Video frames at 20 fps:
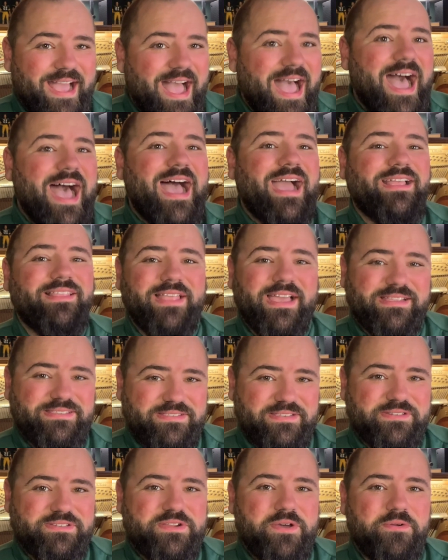highlights.
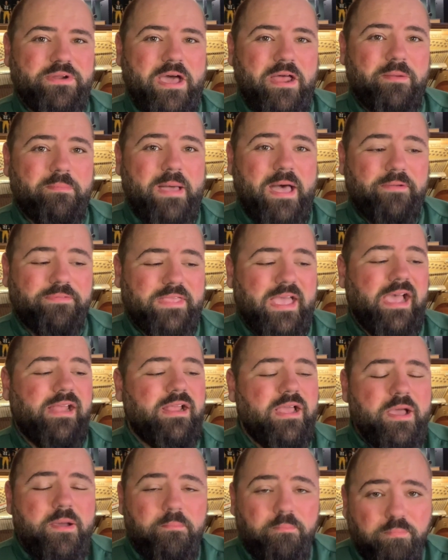There's no doubt about that.
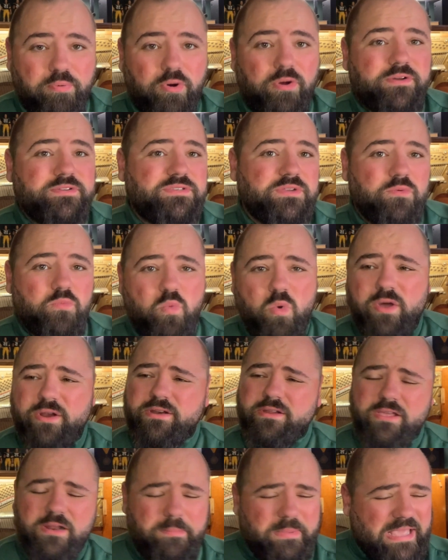Brooks and
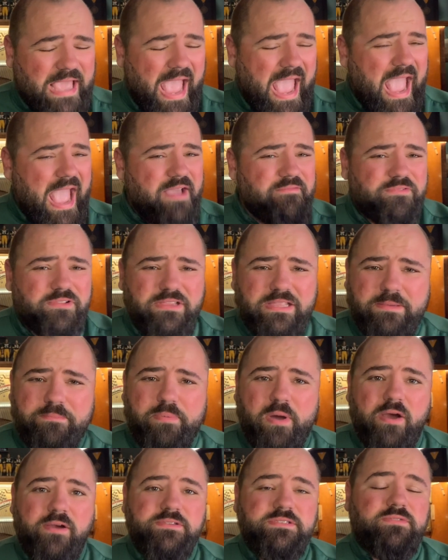Wooden going to be heavily
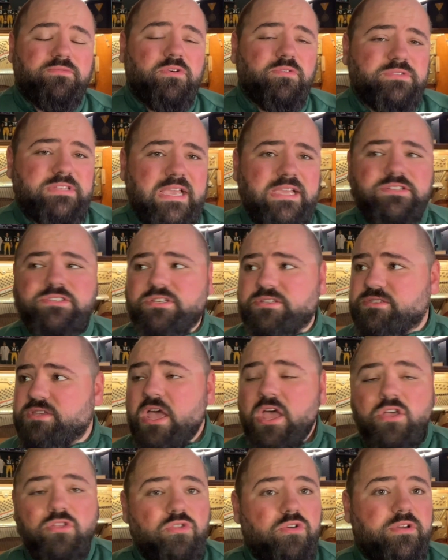parts of rotations.
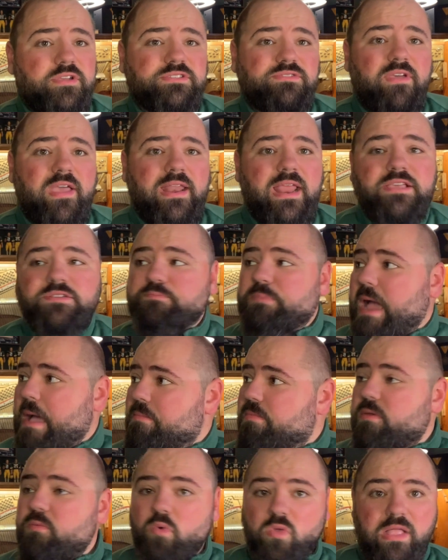Lucas Van Ness
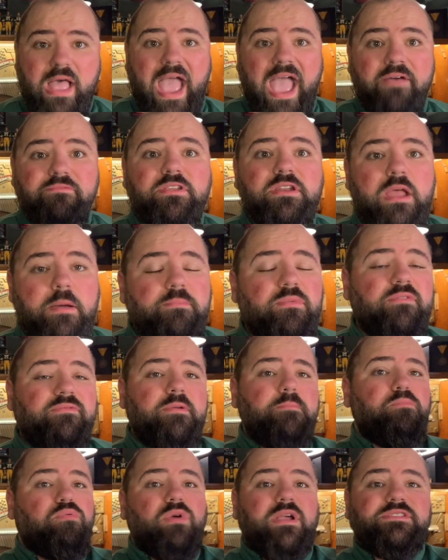probably will have a number of
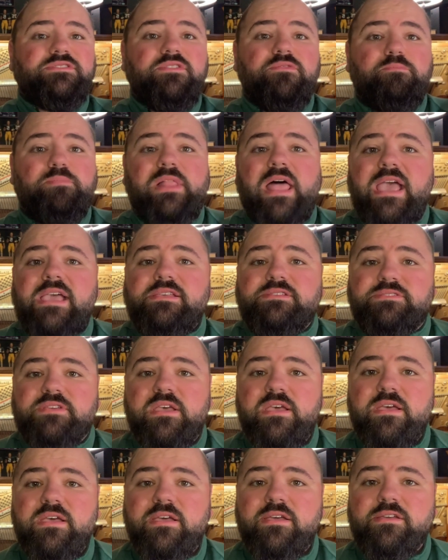impressive plays,
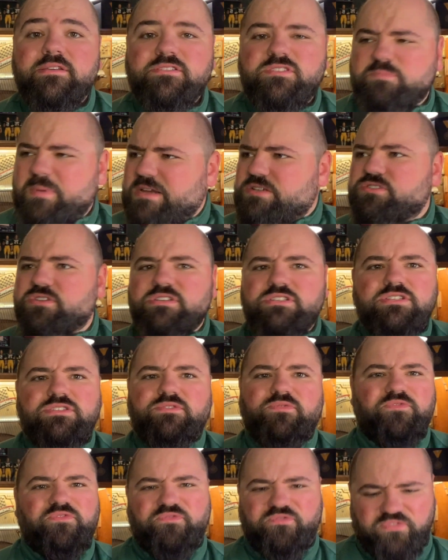especially
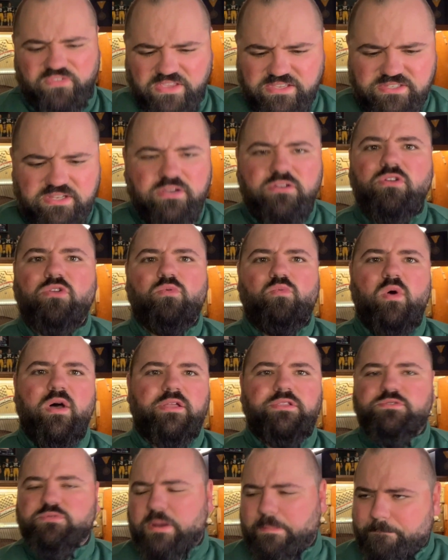just physical
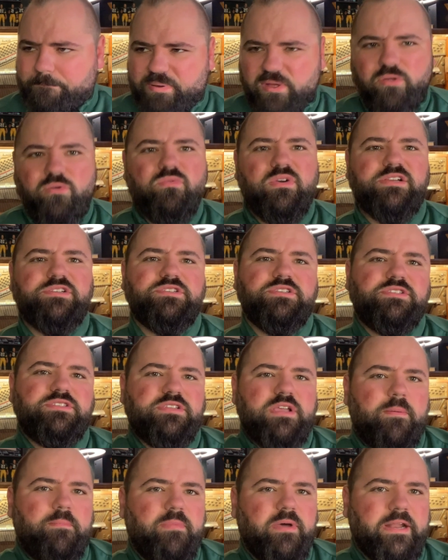ones, right? Bull rushes
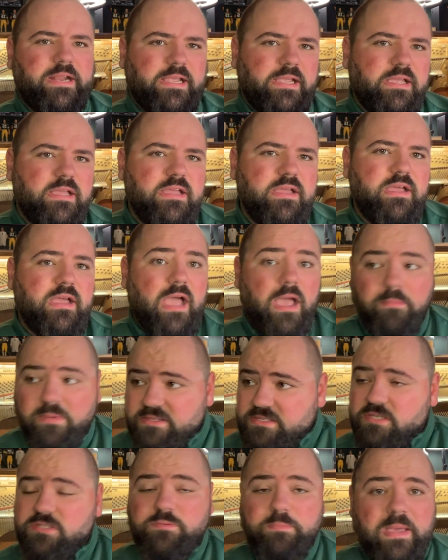somebody. I'm
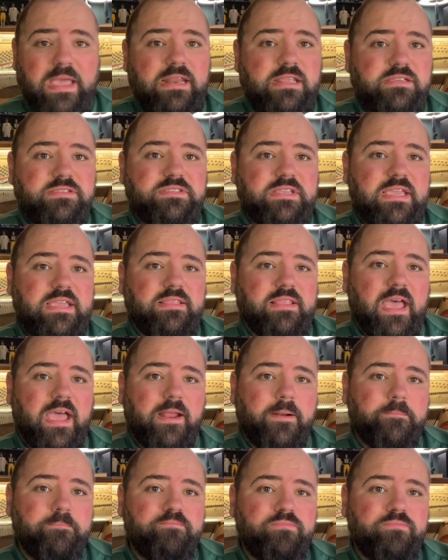anticipating seeing that.